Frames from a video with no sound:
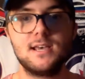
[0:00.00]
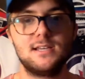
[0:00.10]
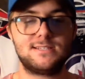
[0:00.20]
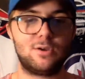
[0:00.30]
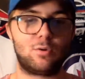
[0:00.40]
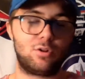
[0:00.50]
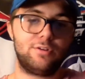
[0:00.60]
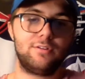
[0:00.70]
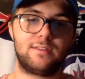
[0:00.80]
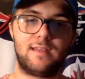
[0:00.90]
so
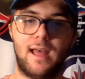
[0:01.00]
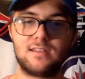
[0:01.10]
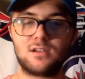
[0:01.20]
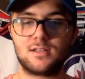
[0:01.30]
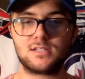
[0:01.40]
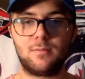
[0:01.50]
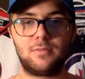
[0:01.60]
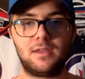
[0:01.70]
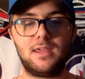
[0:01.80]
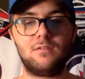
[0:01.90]
clearly the guy's got something
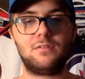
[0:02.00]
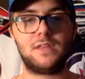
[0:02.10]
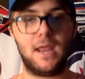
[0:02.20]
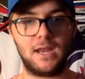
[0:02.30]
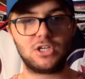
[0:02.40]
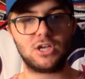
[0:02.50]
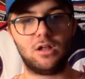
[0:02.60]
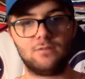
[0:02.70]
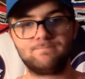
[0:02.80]
to give in the NHL.